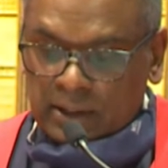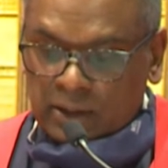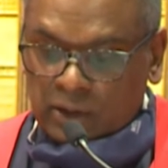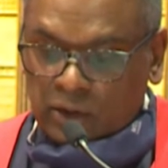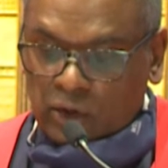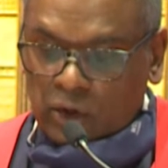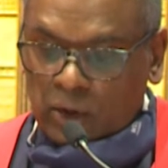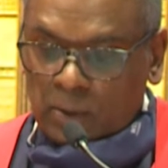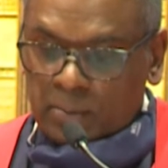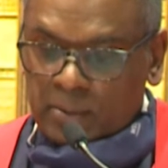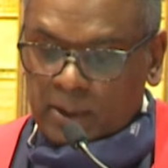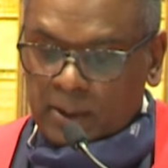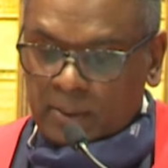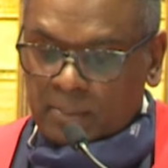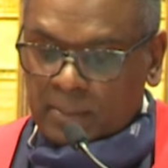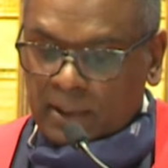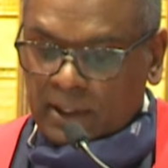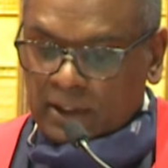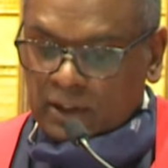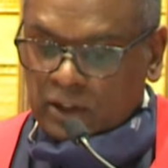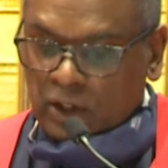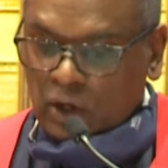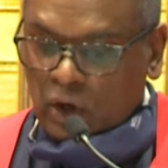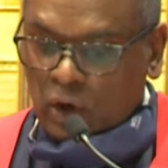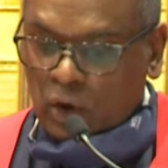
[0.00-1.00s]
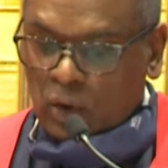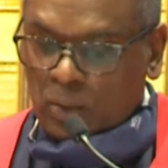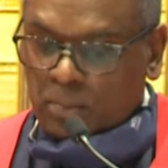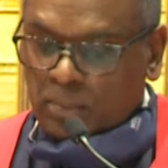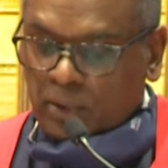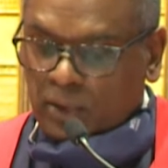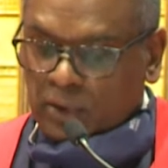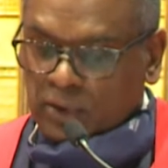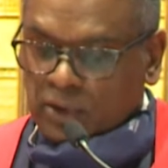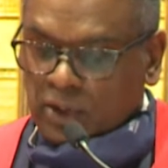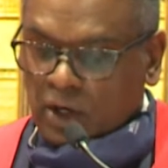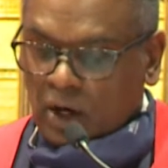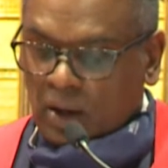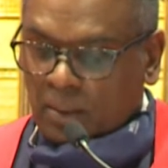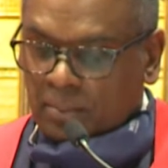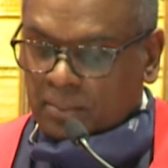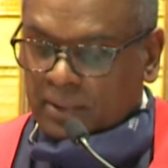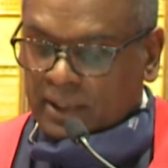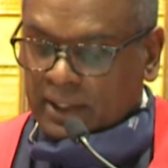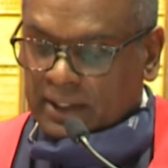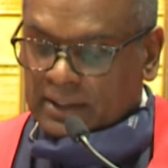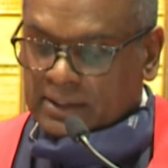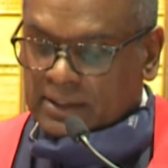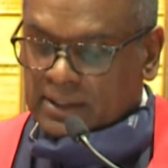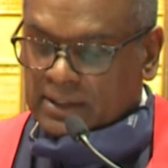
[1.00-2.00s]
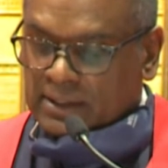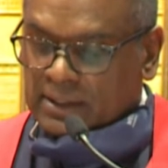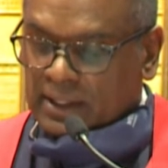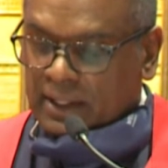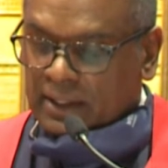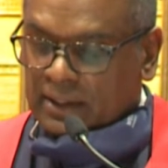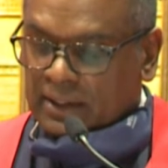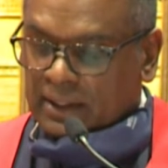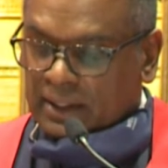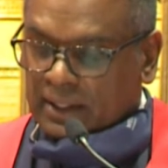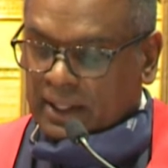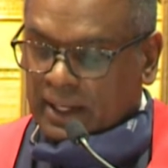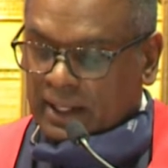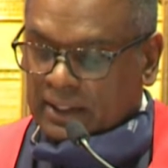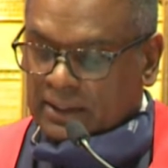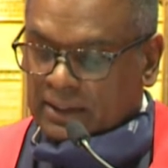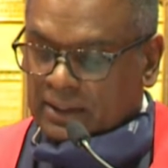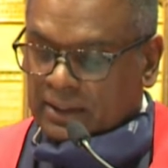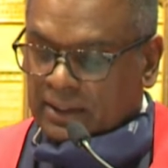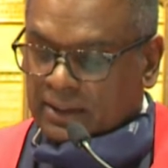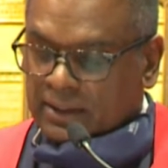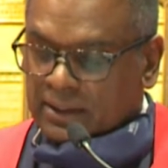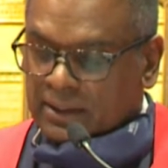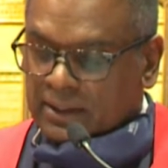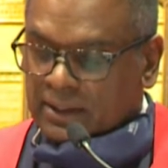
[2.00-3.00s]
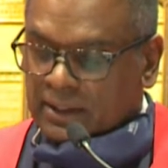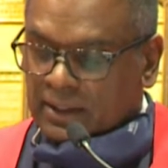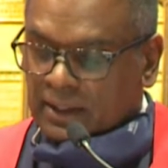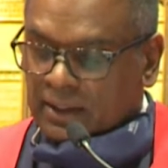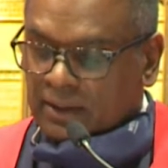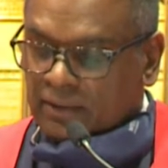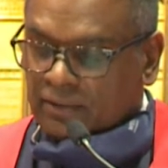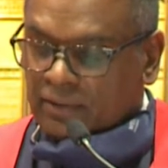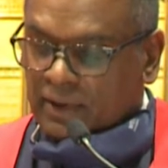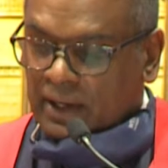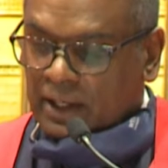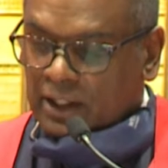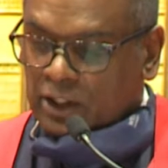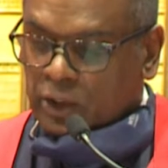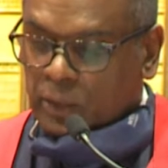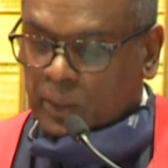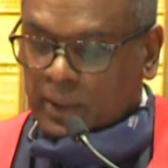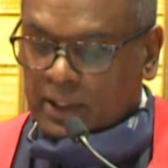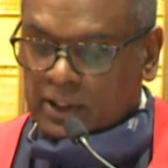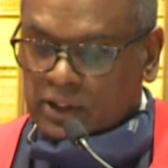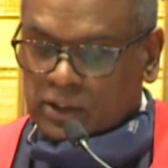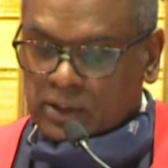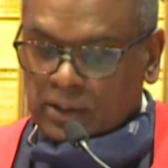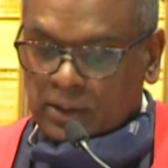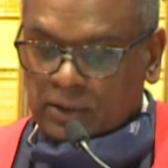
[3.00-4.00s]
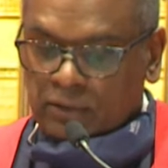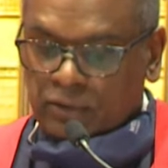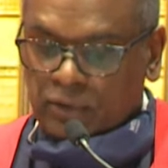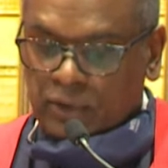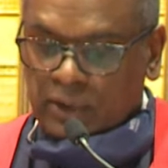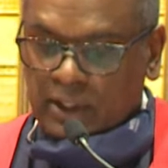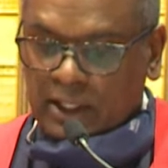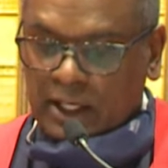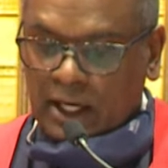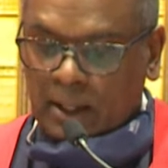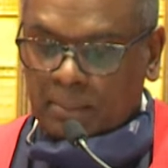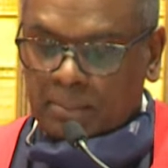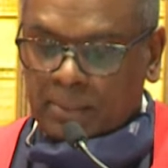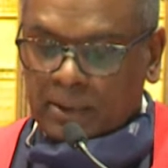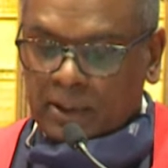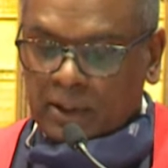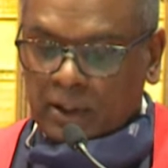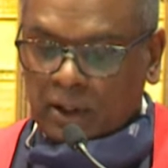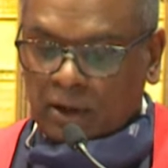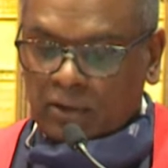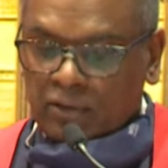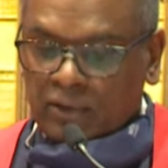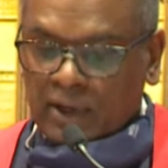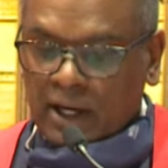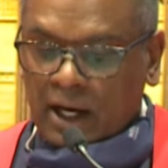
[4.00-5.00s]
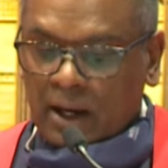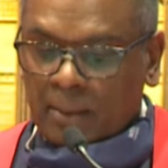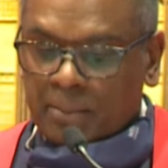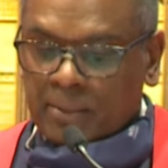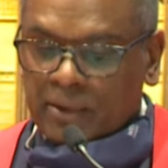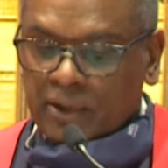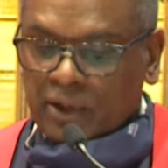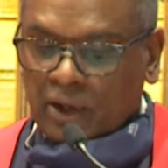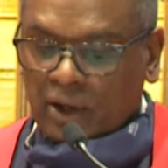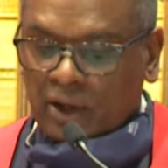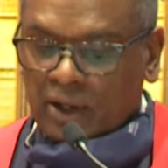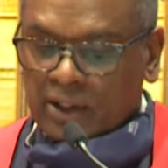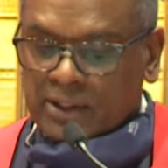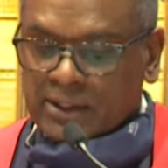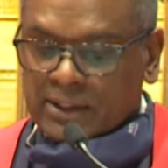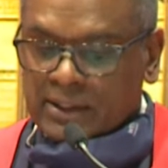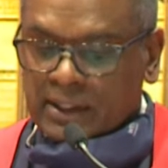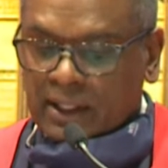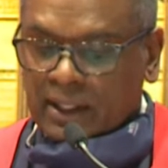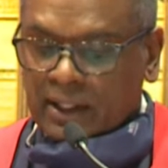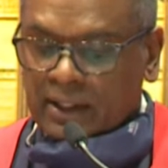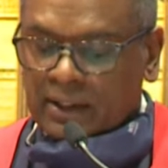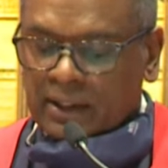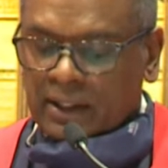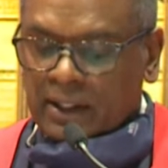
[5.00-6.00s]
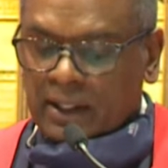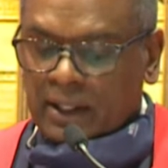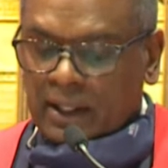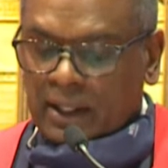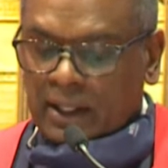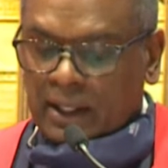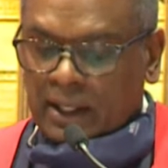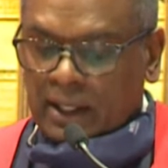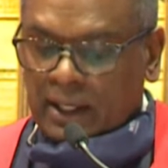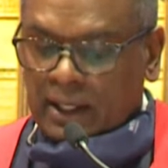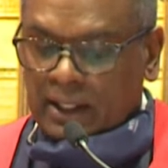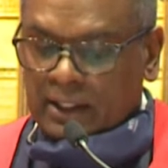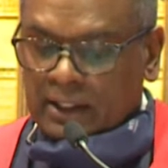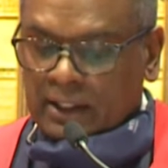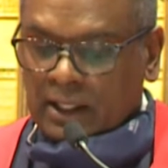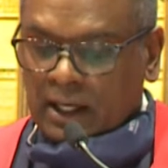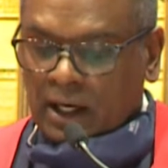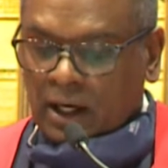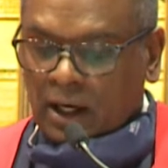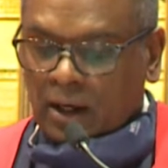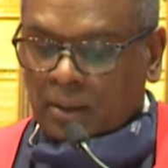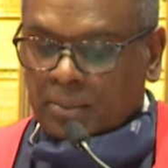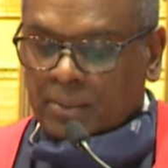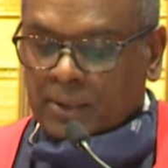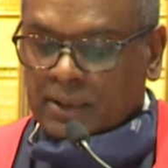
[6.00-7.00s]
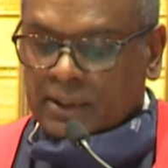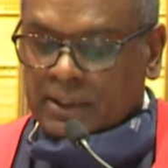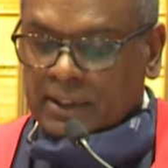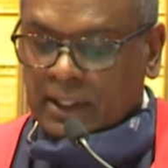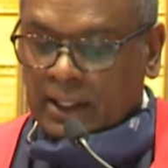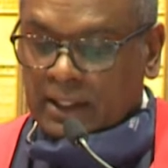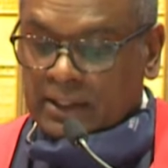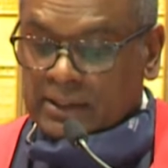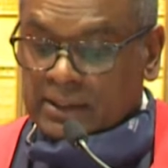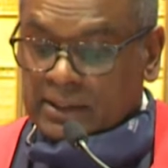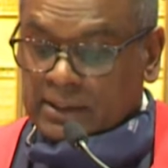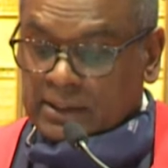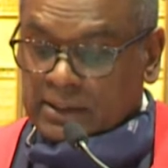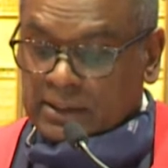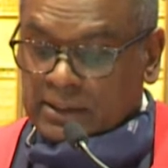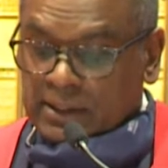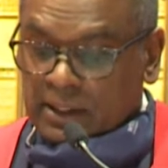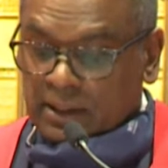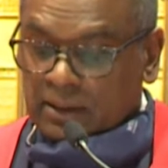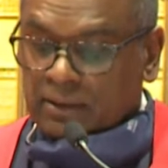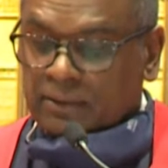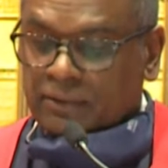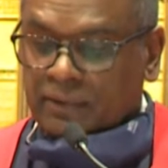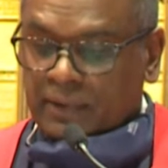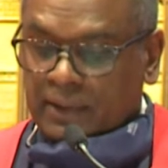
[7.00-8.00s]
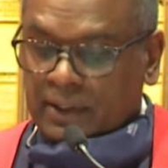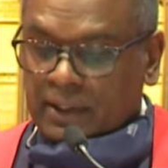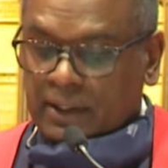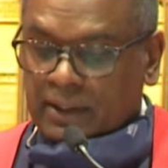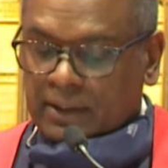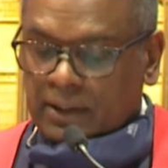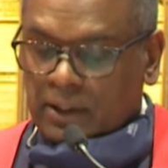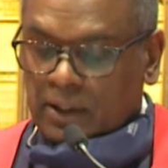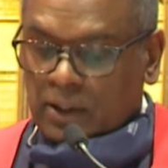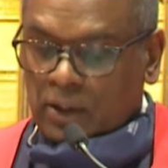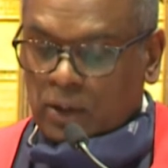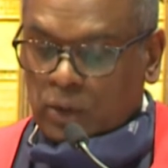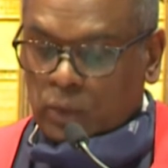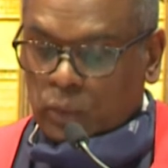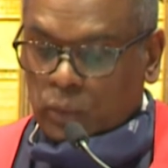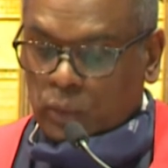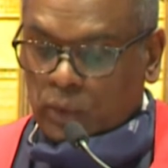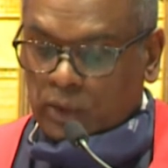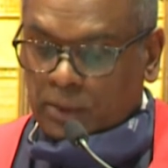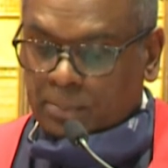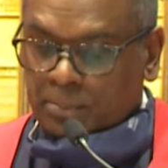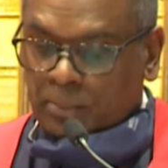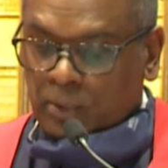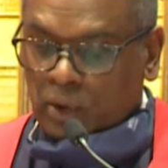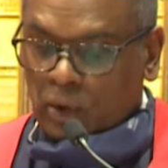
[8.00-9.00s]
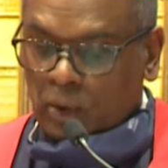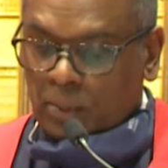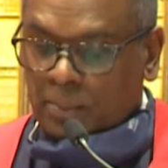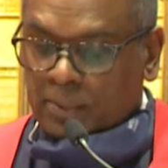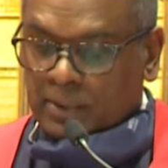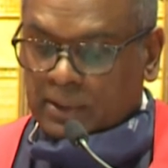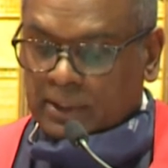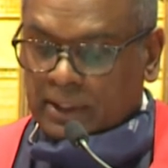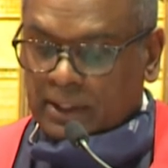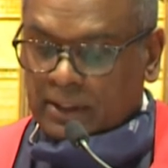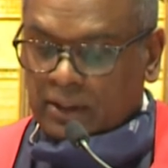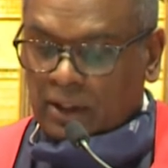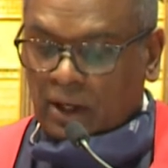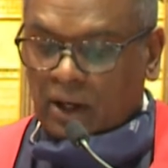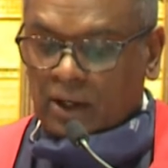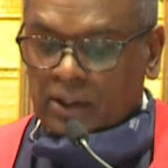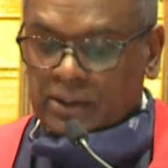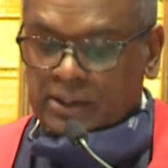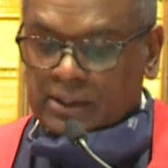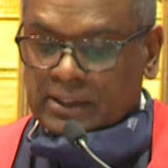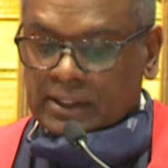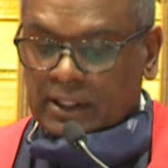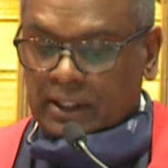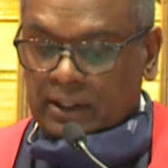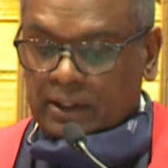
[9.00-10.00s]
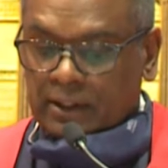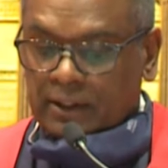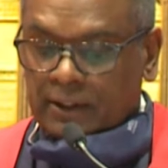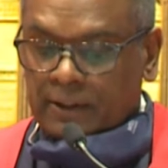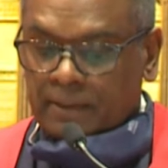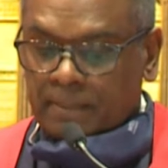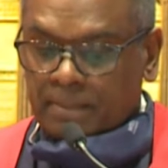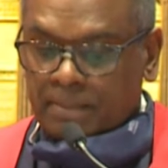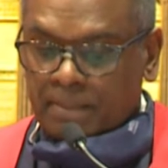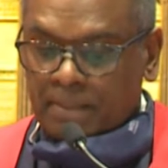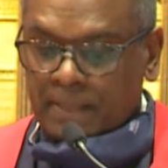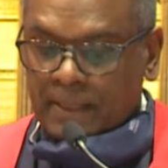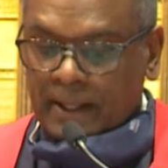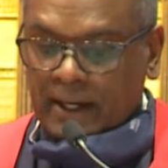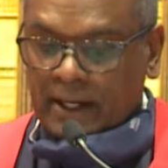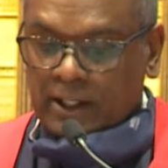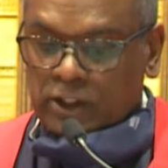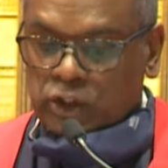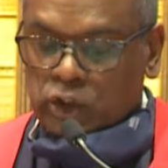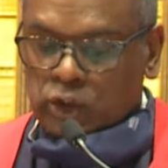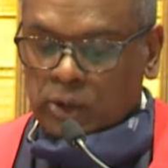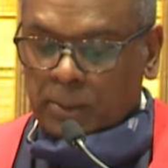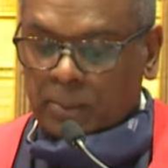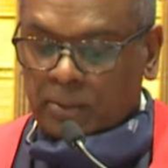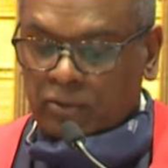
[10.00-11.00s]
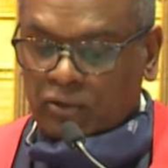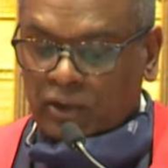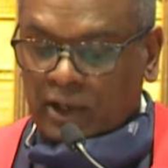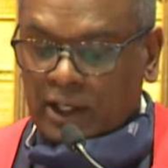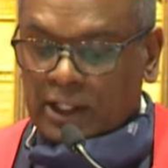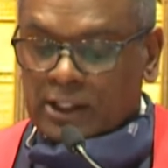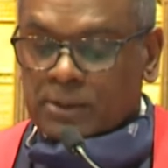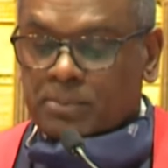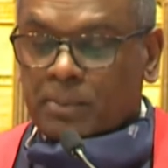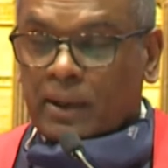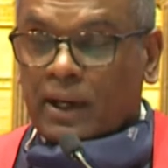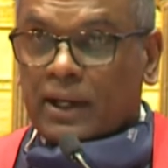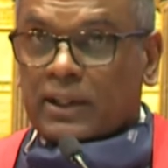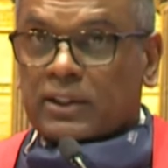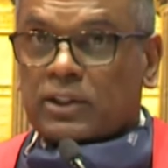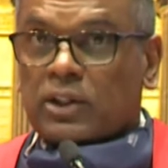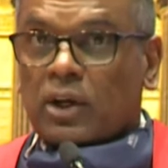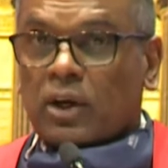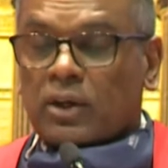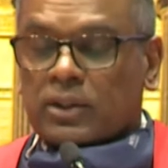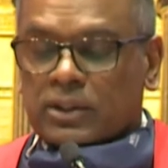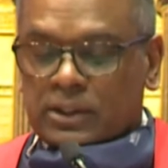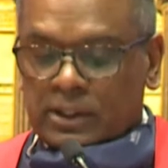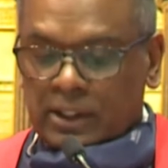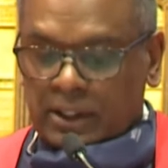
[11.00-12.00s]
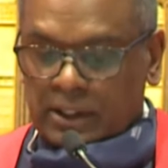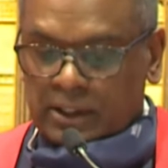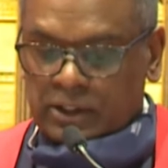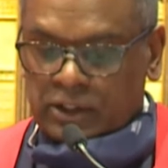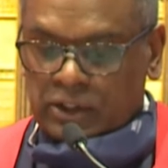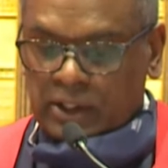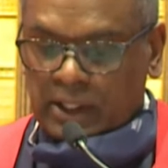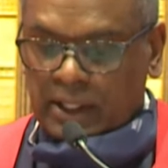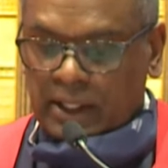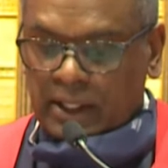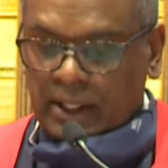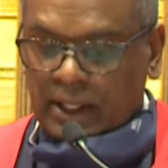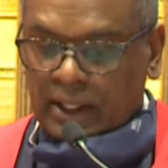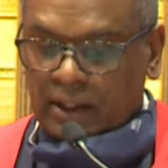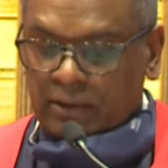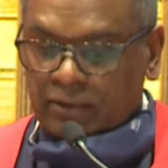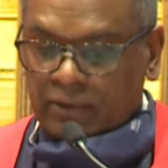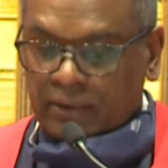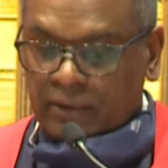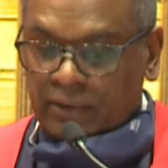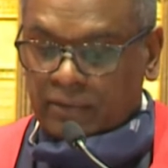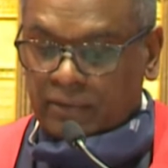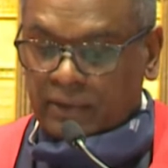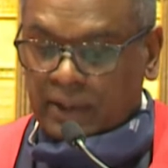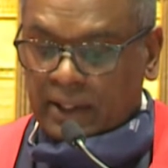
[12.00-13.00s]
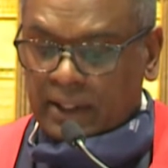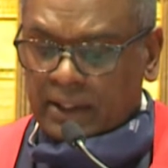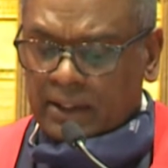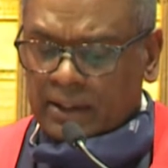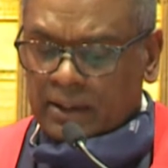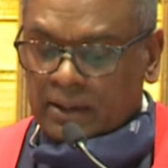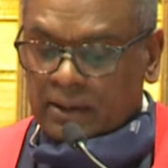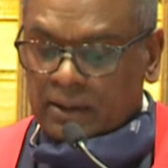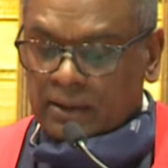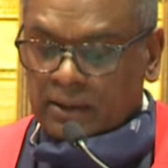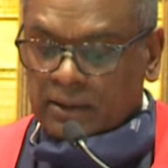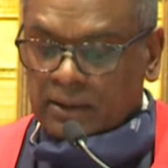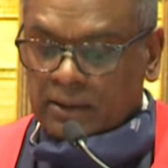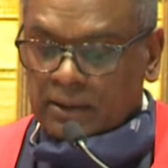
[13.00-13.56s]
chromium and cobalt complexes and the catalytic evaluation for the coupling of carbon dioxide and carbon disulfide with propylene oxide, and supervised by Dr. J. L. van Wyk.